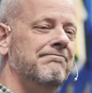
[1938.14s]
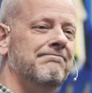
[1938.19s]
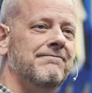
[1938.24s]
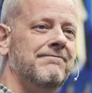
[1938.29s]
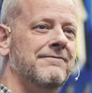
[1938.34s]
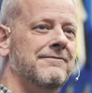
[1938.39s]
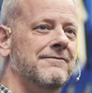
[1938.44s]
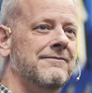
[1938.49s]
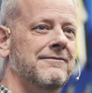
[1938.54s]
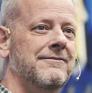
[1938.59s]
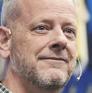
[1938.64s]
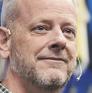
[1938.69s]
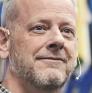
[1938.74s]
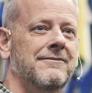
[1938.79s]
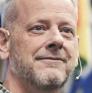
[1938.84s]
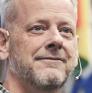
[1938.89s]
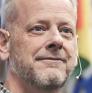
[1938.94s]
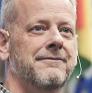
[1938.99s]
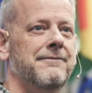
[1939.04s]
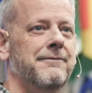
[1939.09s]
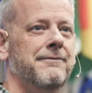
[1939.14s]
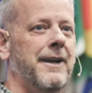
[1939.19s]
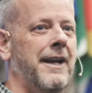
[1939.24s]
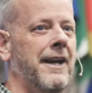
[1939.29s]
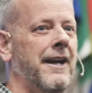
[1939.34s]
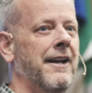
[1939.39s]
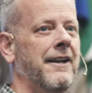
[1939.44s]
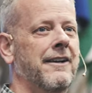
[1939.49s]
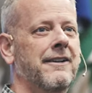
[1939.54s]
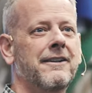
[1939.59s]
Mm,
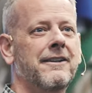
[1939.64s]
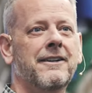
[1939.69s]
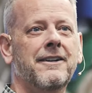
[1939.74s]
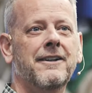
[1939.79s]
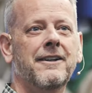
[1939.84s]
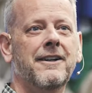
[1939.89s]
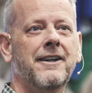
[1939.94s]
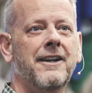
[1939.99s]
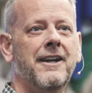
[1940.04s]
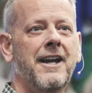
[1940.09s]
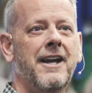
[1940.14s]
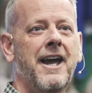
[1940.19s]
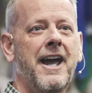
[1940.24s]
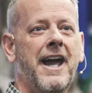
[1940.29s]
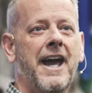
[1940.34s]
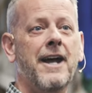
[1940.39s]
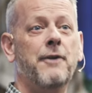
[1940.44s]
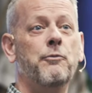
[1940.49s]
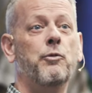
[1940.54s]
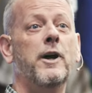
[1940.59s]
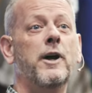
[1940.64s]
man. And